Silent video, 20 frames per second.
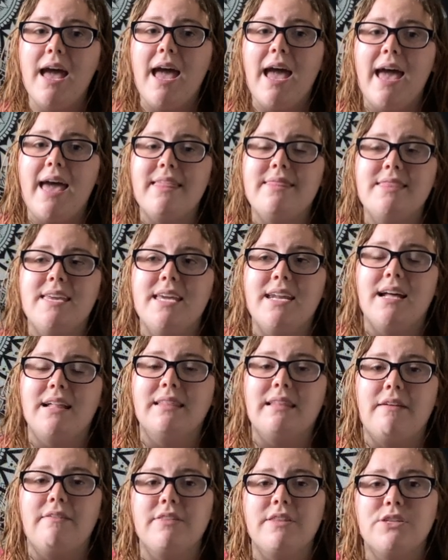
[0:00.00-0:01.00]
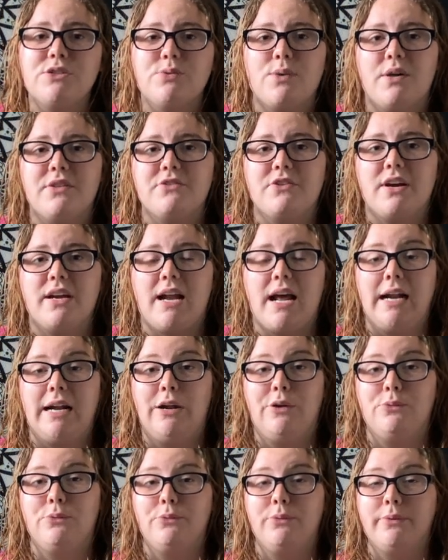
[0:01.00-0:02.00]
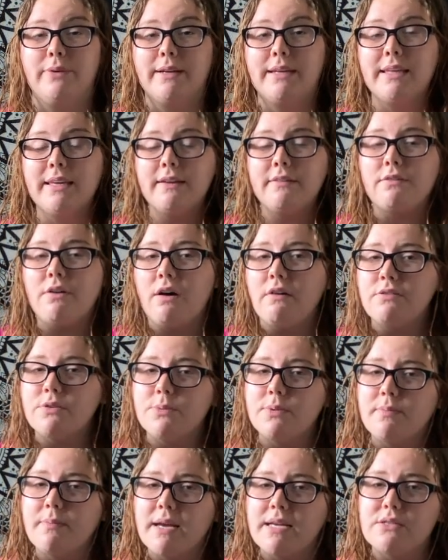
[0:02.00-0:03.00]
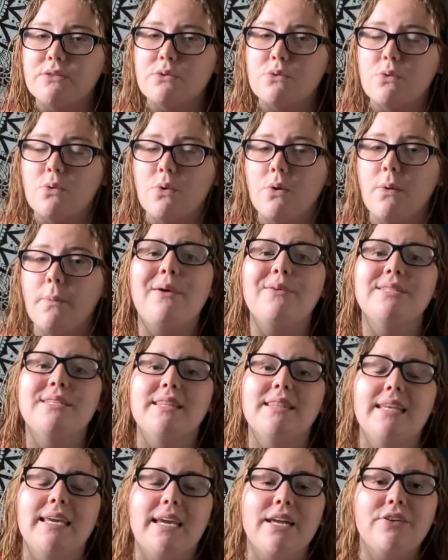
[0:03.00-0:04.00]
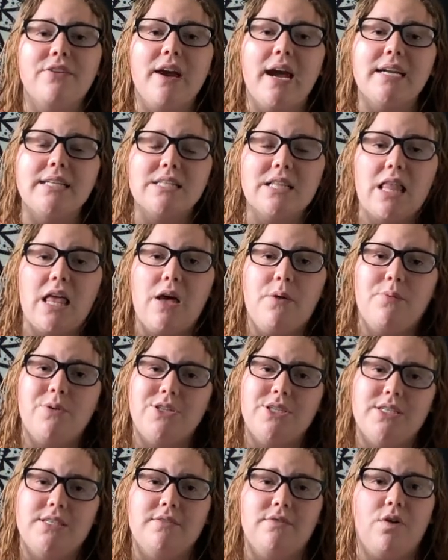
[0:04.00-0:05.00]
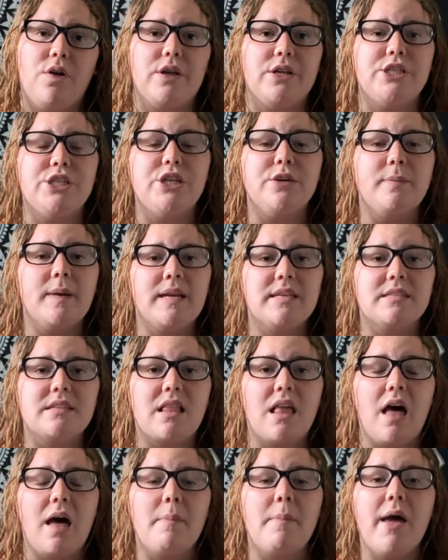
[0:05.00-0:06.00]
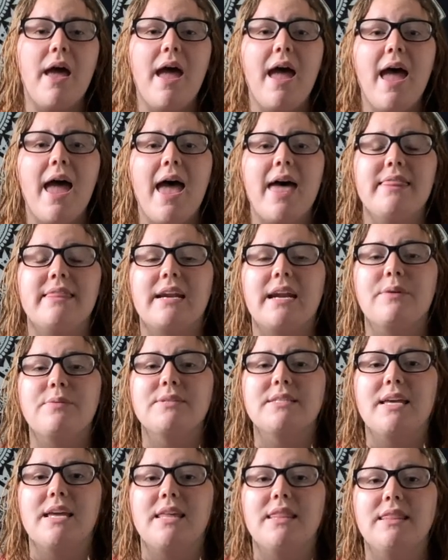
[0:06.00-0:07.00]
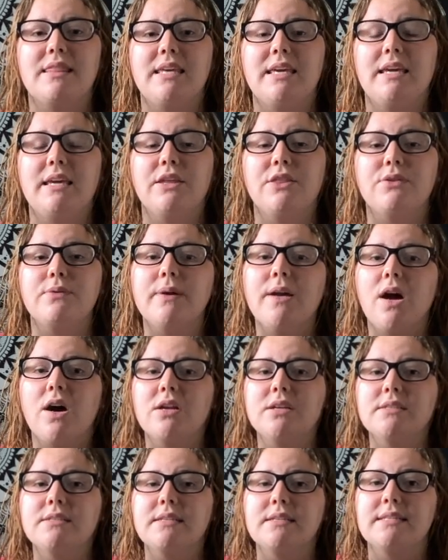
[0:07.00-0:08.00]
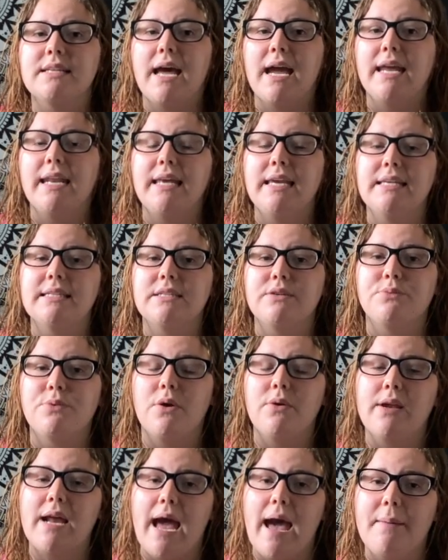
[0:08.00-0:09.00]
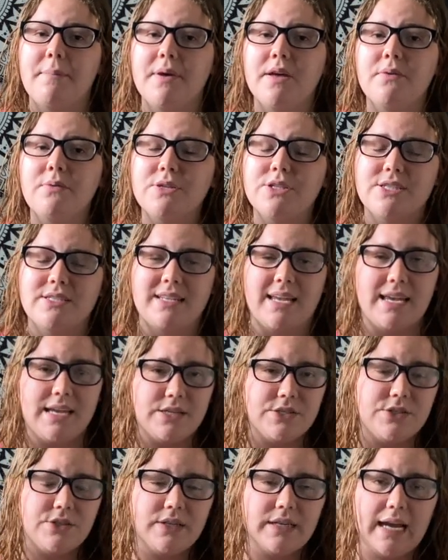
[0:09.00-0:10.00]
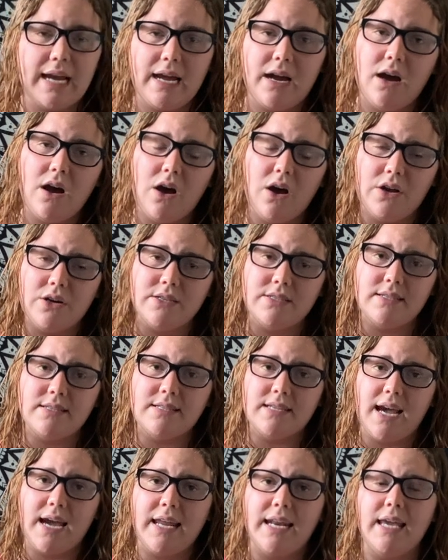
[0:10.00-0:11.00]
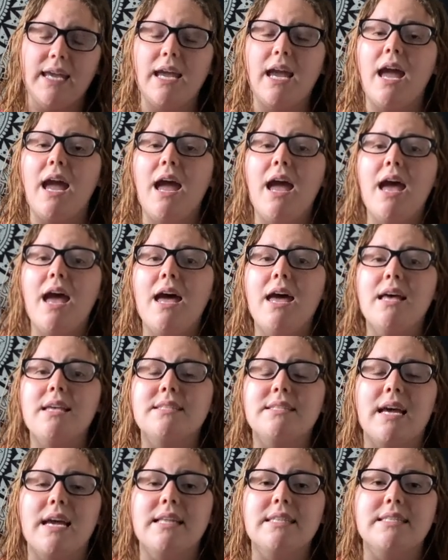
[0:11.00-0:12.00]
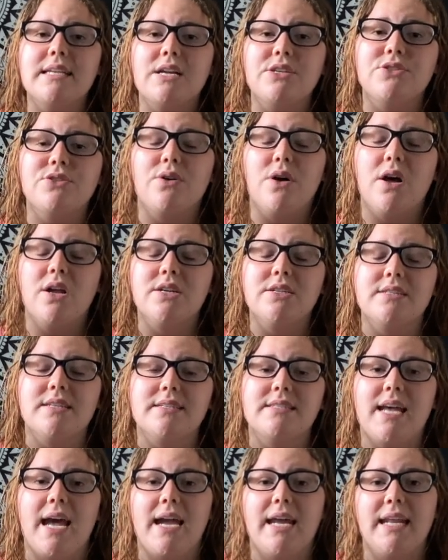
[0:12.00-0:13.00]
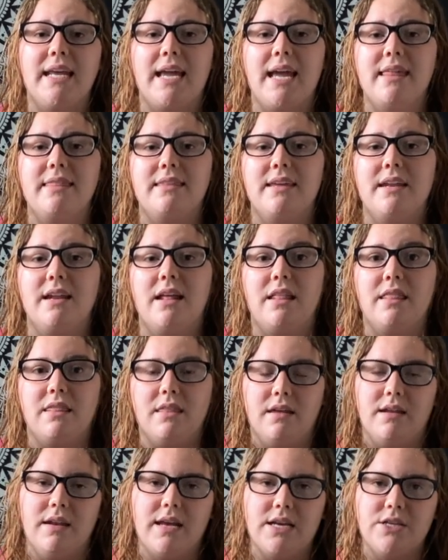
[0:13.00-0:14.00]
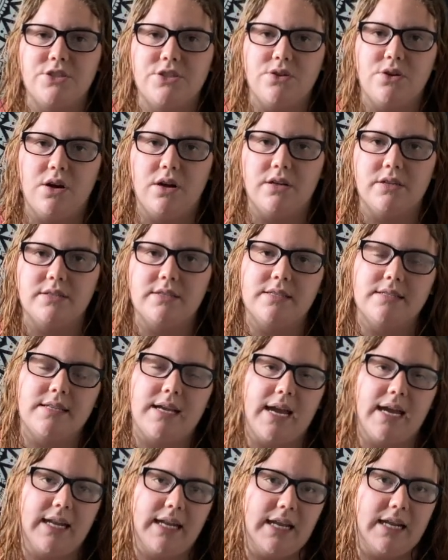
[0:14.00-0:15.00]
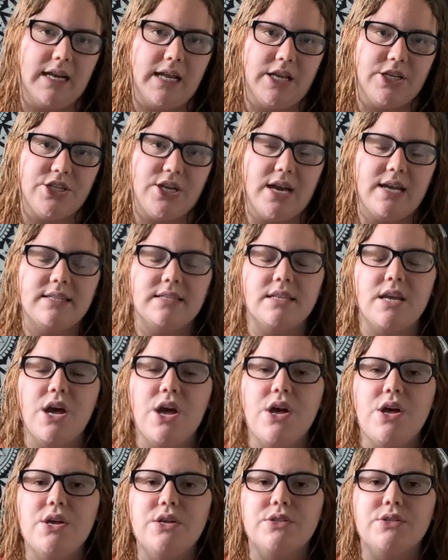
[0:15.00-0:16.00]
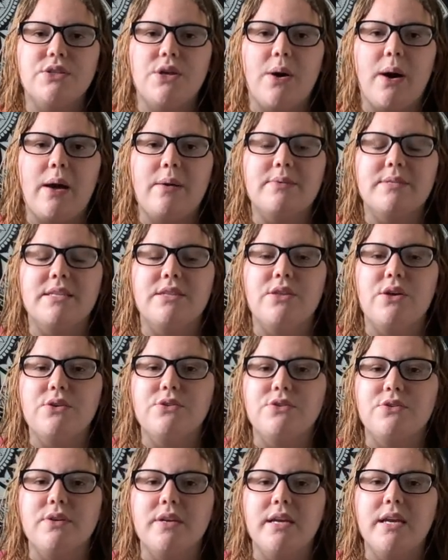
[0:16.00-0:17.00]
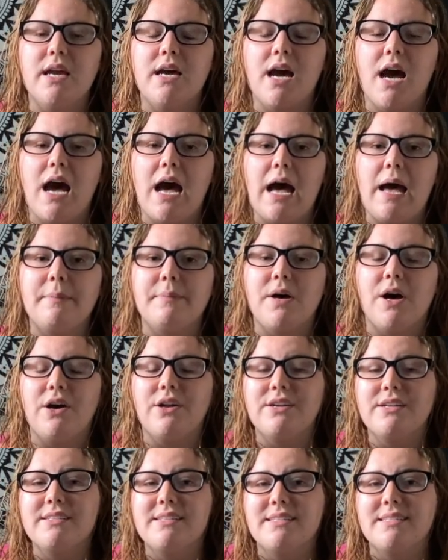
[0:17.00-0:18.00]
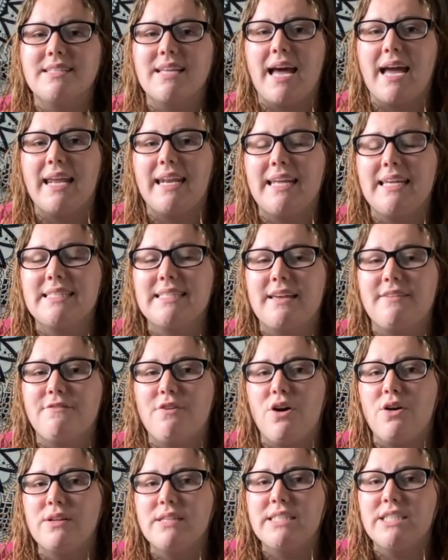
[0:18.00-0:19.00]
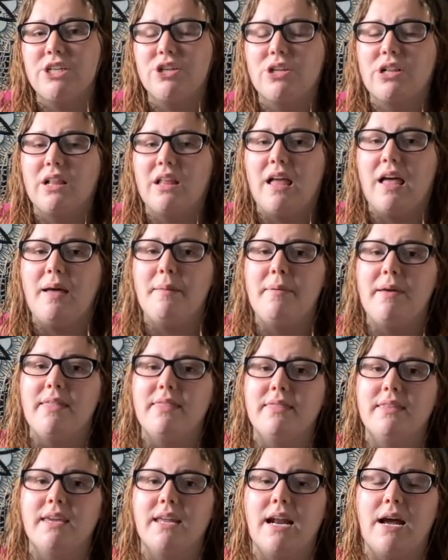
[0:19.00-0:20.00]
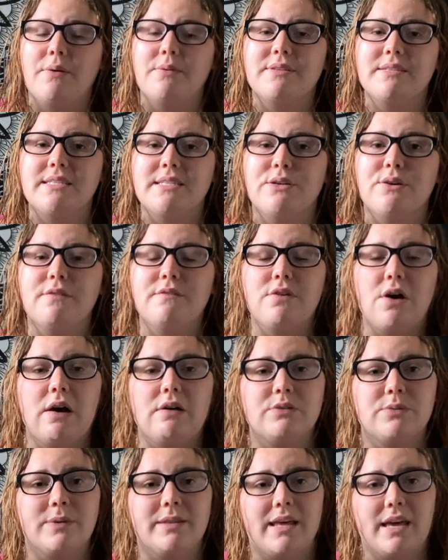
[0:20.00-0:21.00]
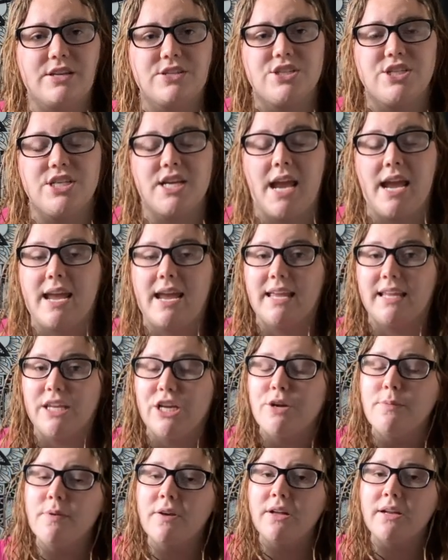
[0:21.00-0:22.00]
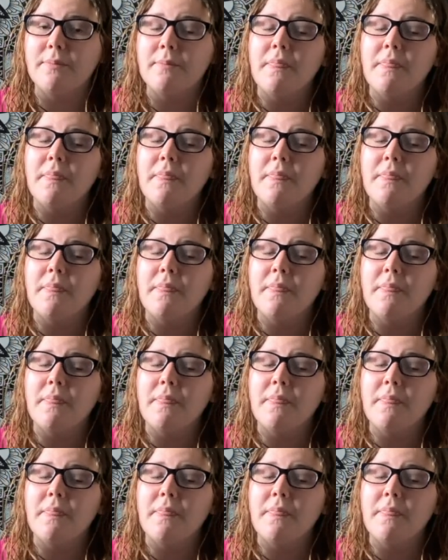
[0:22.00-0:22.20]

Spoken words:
And then 11th and 12th grade, I got really involved with my school. I was in the Interact Club, which is a volunteer-based club, and then I was in the 3 honor societies, Rho Kappa, which is a history honor society, Science National Honor Society, and then the National Honor Society, NHS. So I was in those 3 honor societies, a volunteer club, and then I was still involved with SGA and yearbook.